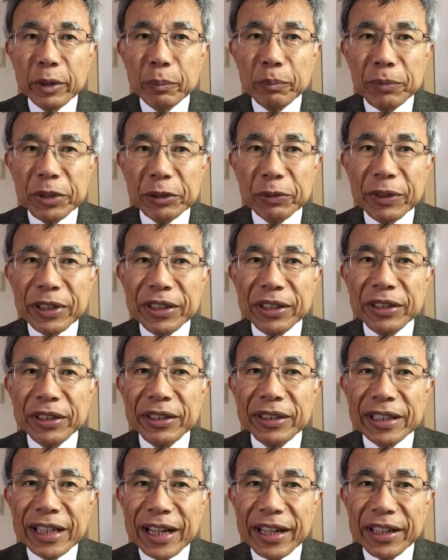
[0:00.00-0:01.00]

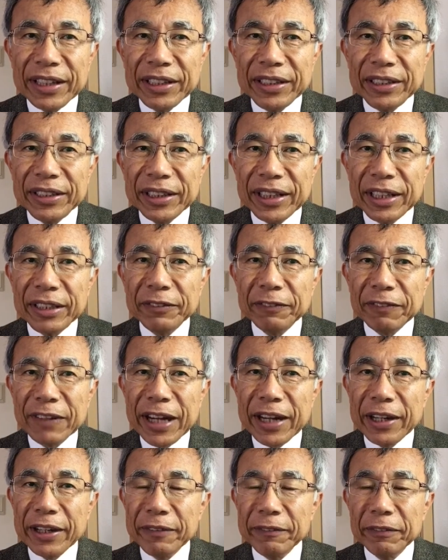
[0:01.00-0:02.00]
between 9 and
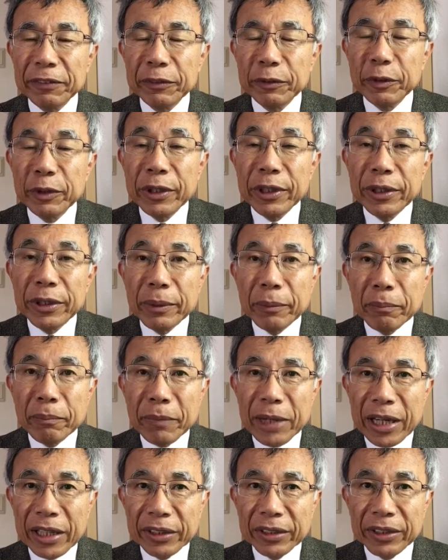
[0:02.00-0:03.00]
5,
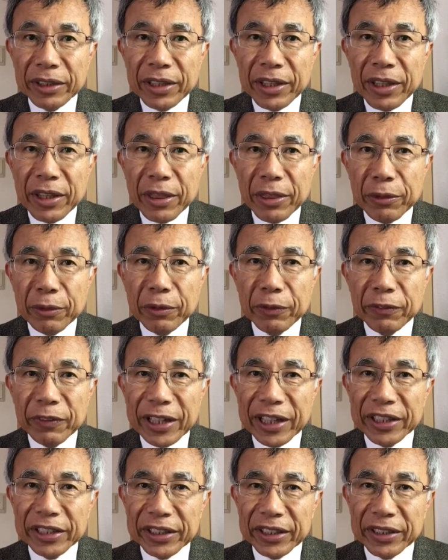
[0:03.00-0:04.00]
Monday through
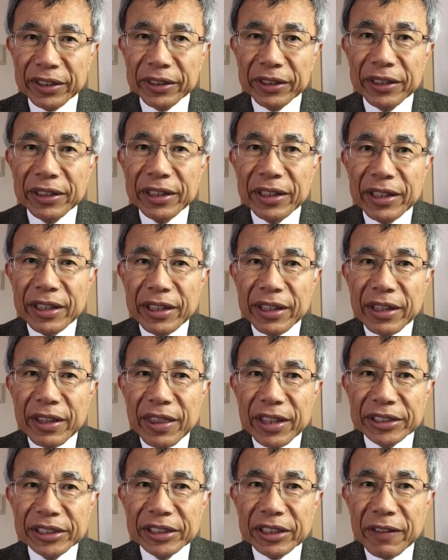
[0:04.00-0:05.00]
Friday,
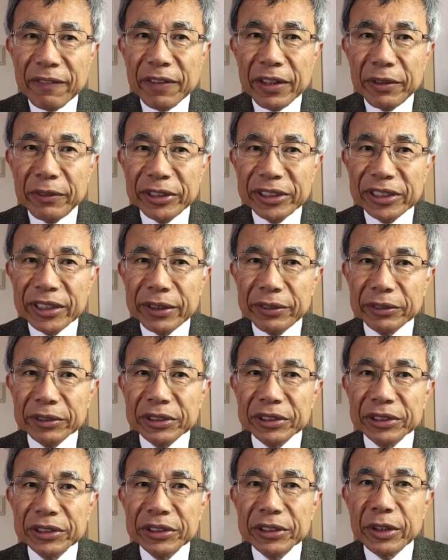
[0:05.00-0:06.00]
the survey
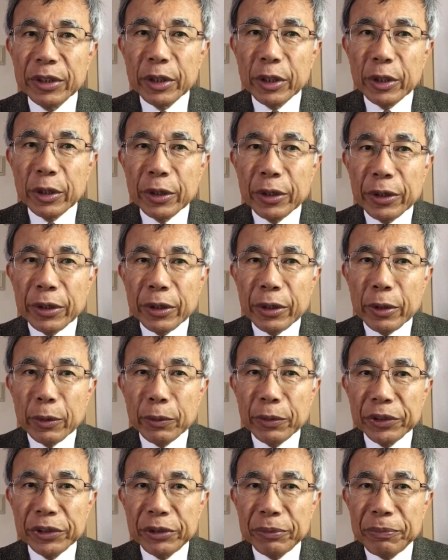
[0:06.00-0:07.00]
results
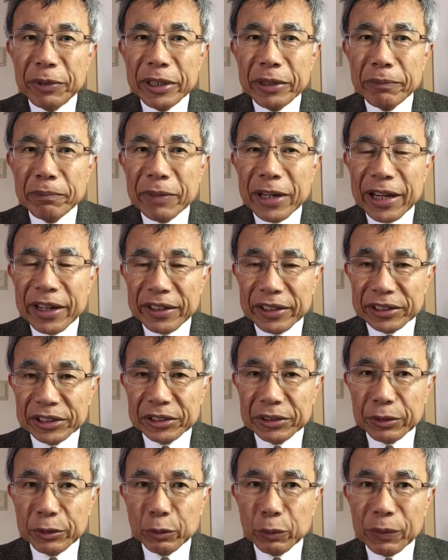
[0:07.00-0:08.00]
would be
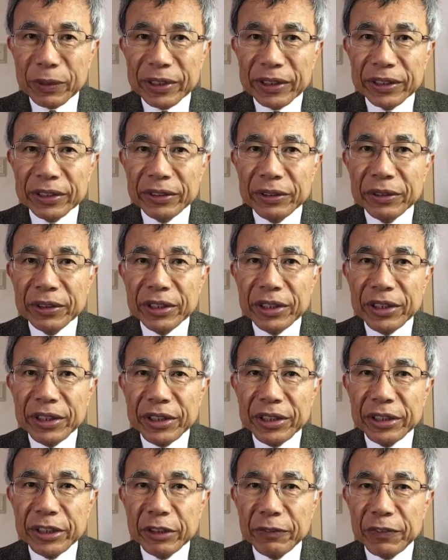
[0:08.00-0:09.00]
biased toward
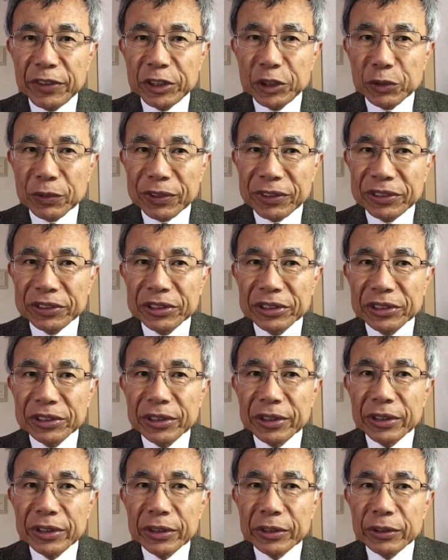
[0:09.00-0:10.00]
individuals
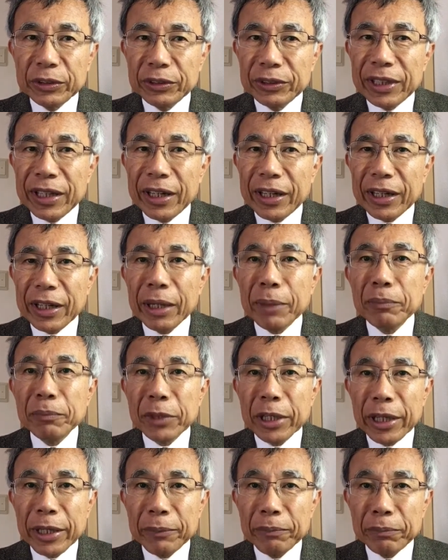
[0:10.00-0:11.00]
who are
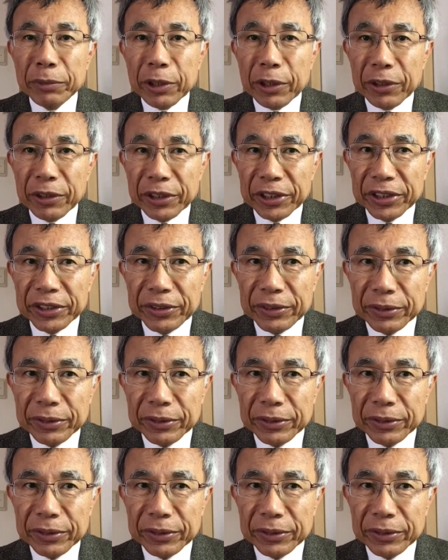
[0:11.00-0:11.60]
unemployed.